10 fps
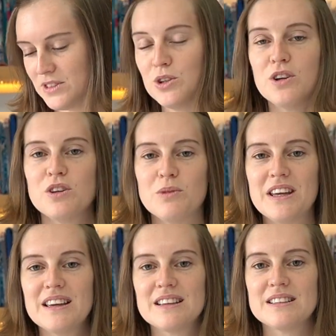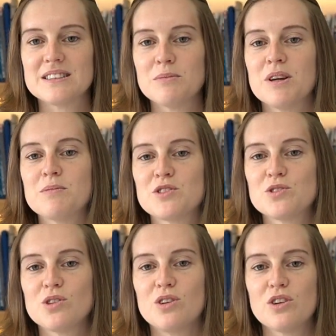you know that we sometimes
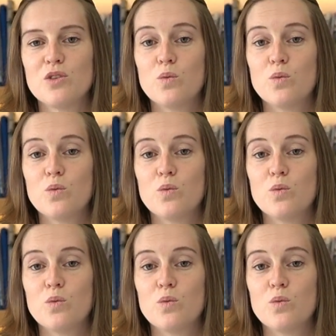stock